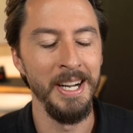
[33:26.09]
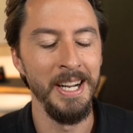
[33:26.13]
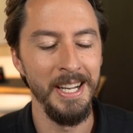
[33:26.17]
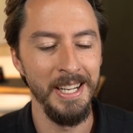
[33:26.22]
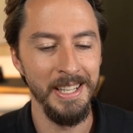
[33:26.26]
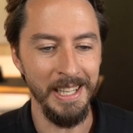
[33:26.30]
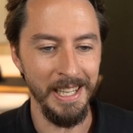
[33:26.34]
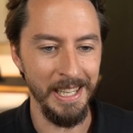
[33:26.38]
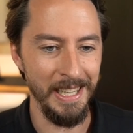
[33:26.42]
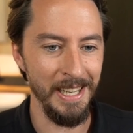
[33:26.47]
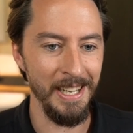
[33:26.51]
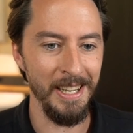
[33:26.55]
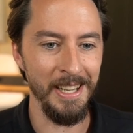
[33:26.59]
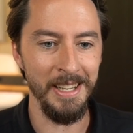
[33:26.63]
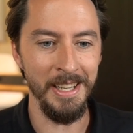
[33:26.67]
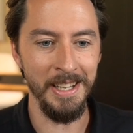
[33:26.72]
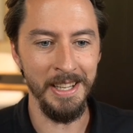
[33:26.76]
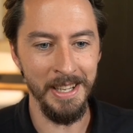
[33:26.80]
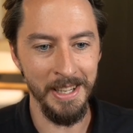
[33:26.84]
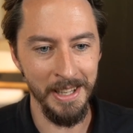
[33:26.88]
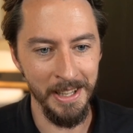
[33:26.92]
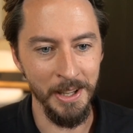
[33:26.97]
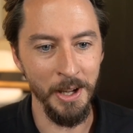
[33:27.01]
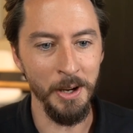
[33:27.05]
Like
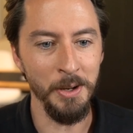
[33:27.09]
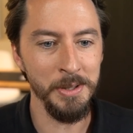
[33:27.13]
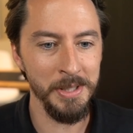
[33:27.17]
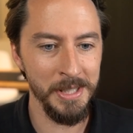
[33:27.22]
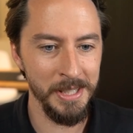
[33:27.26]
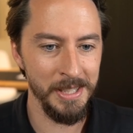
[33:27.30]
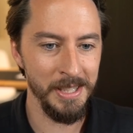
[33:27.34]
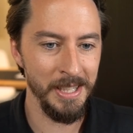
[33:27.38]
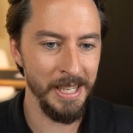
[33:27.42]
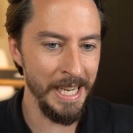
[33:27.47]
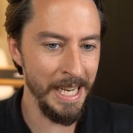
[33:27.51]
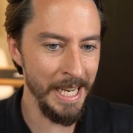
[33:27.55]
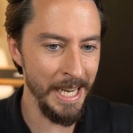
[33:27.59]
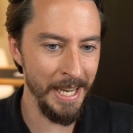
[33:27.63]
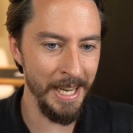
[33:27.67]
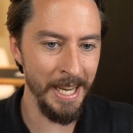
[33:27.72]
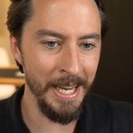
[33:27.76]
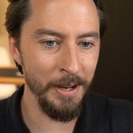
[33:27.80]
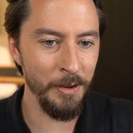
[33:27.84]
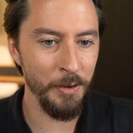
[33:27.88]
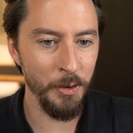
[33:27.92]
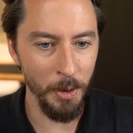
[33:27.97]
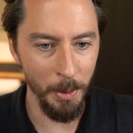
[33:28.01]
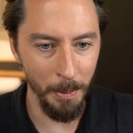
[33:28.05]
those
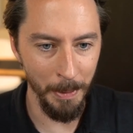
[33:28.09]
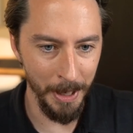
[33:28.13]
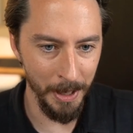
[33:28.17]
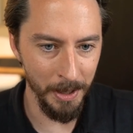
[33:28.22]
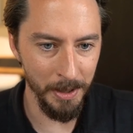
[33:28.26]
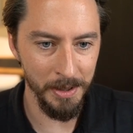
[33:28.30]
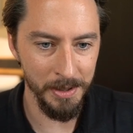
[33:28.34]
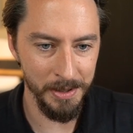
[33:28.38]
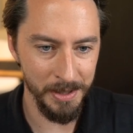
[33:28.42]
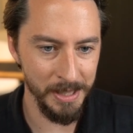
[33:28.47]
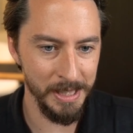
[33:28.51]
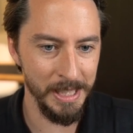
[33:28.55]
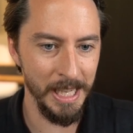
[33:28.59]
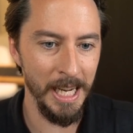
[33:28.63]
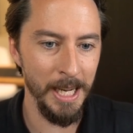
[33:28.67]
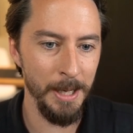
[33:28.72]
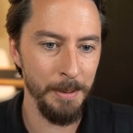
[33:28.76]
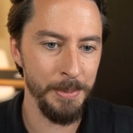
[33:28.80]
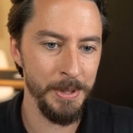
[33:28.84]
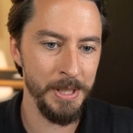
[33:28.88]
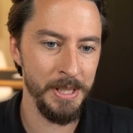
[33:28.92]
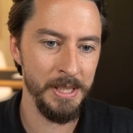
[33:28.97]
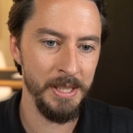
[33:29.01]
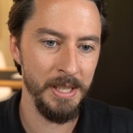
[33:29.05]
incremental
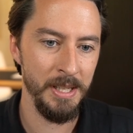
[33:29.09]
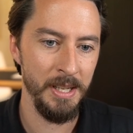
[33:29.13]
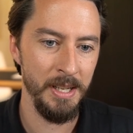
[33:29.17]
steps